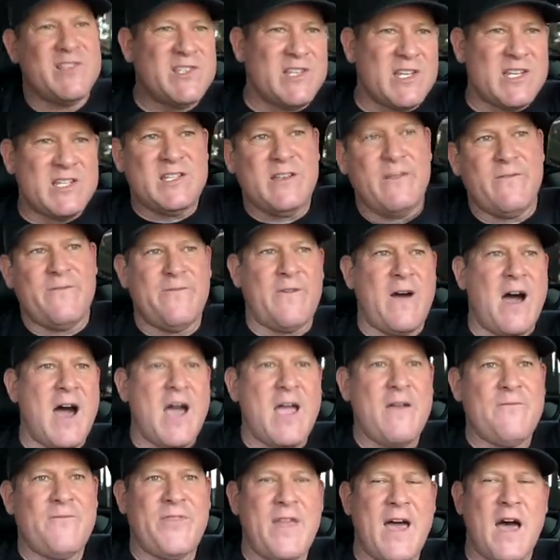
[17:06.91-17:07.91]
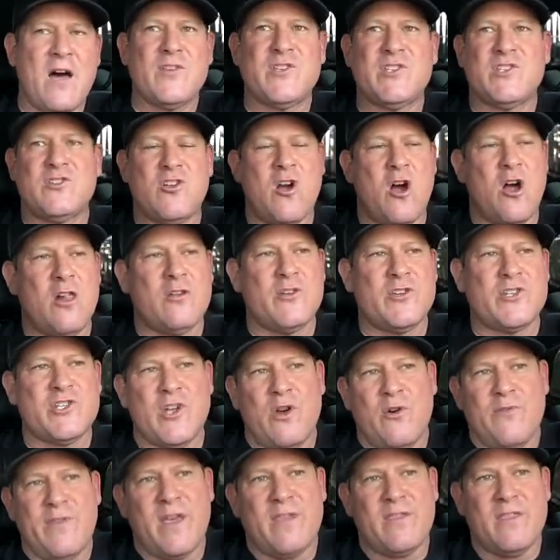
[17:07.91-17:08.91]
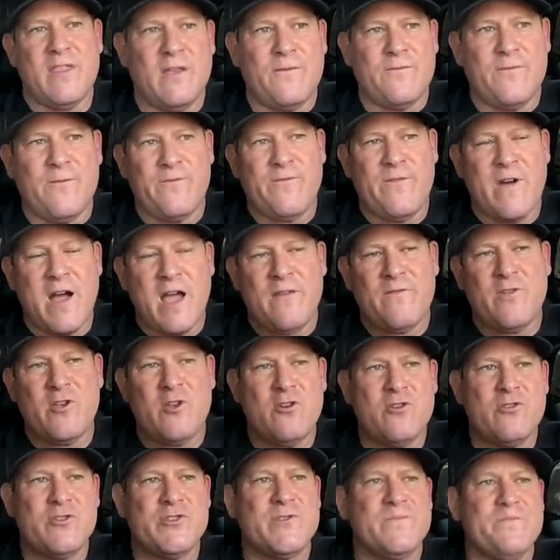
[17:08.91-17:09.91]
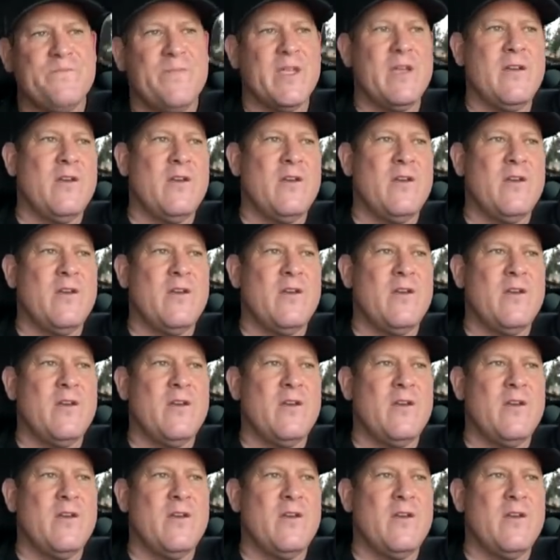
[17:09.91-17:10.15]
$65,000 to own that thing for 5 years,